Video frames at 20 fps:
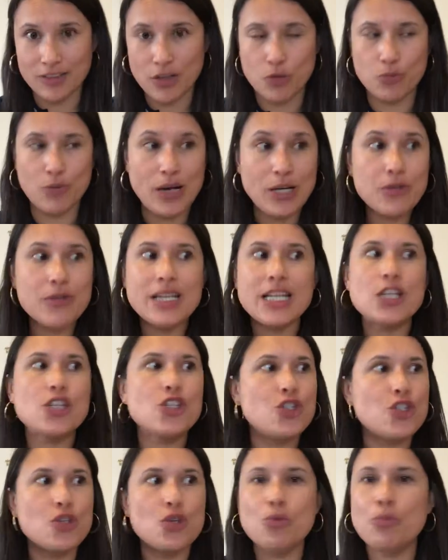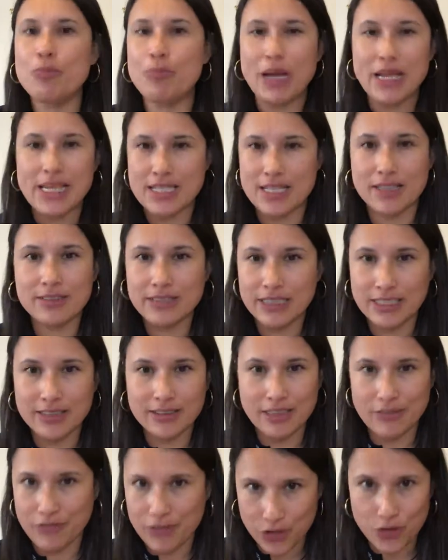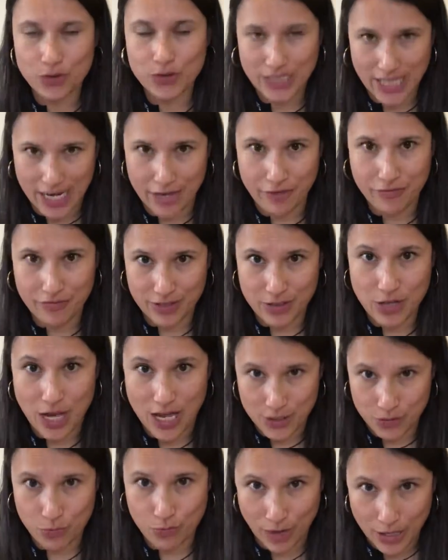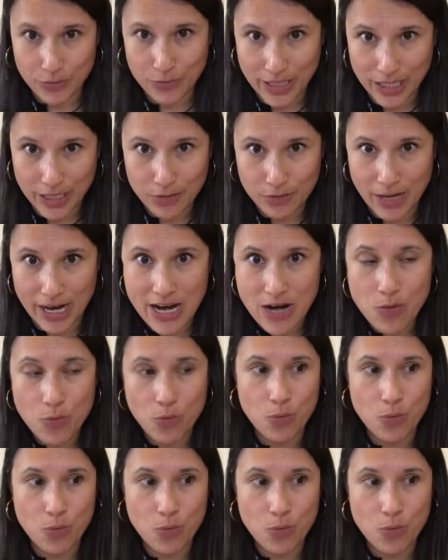No, rhetoric is you basically living your life as rhetoric, right?